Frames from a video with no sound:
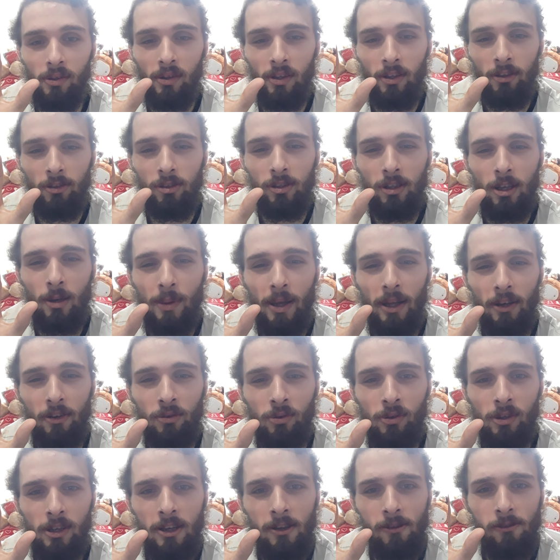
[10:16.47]
it's got about
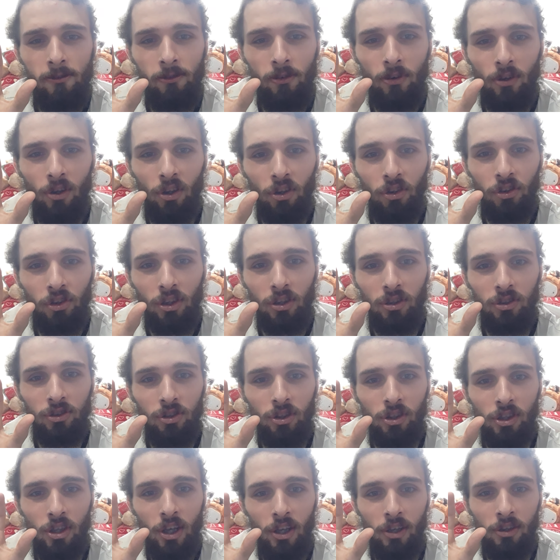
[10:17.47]
24
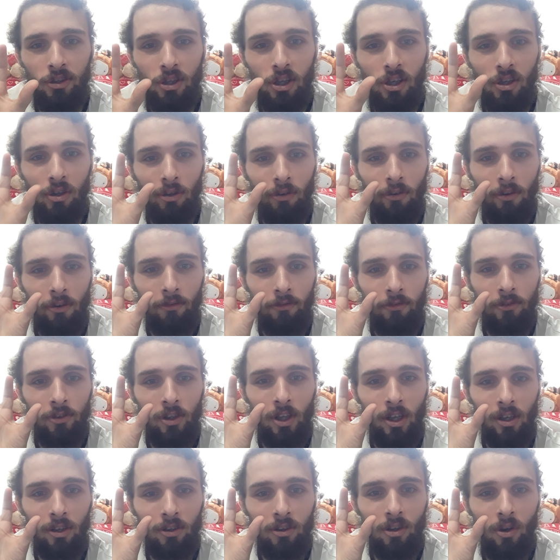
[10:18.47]
songs on it in total of
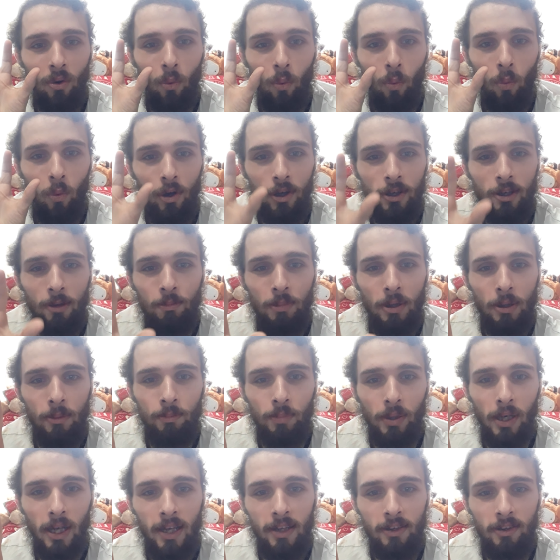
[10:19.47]
songs that would have been
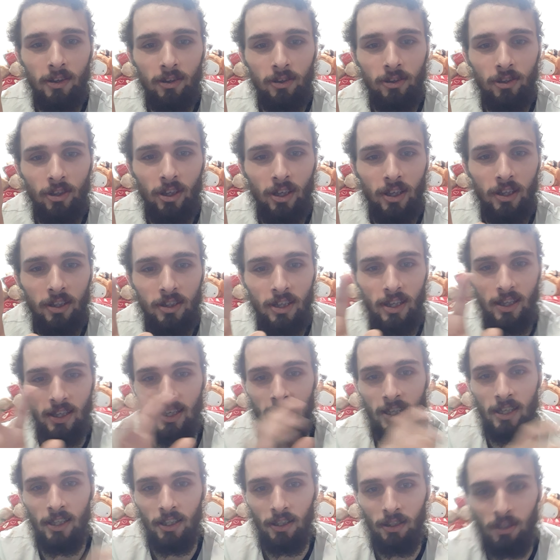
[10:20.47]
played in
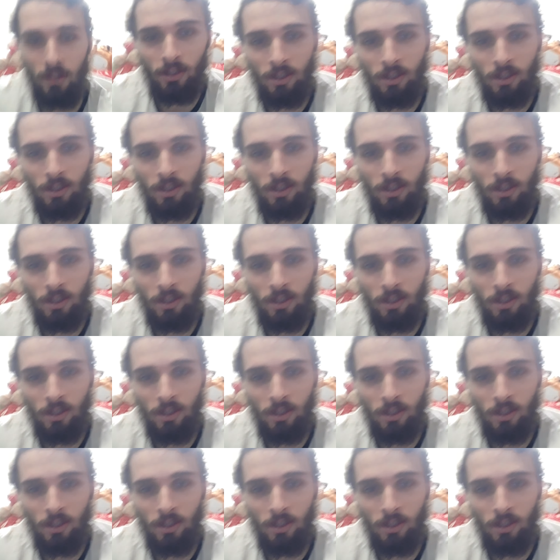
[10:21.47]
Titanic.